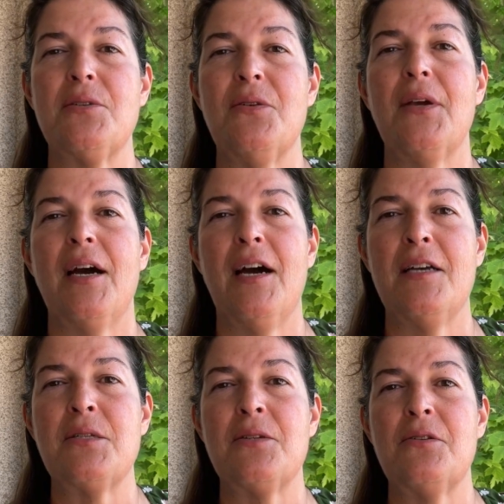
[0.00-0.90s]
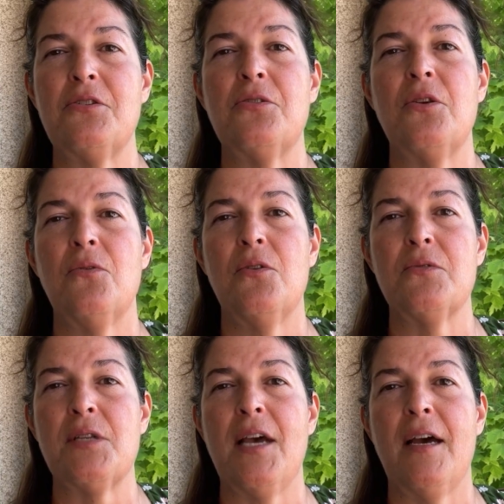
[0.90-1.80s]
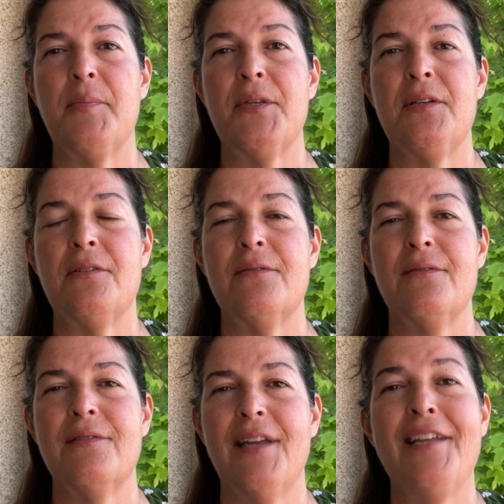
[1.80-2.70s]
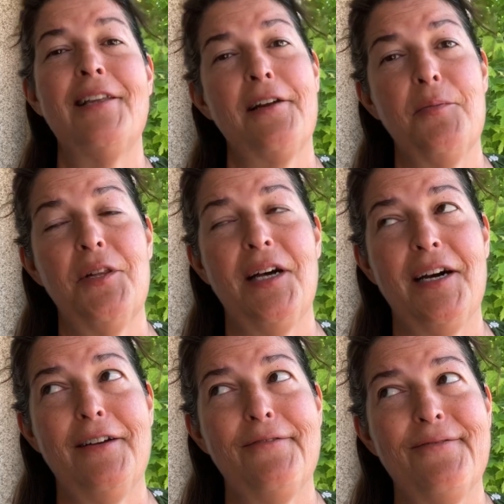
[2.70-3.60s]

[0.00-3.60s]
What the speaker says: to you guys to let you know what was happening. And then I'm alive.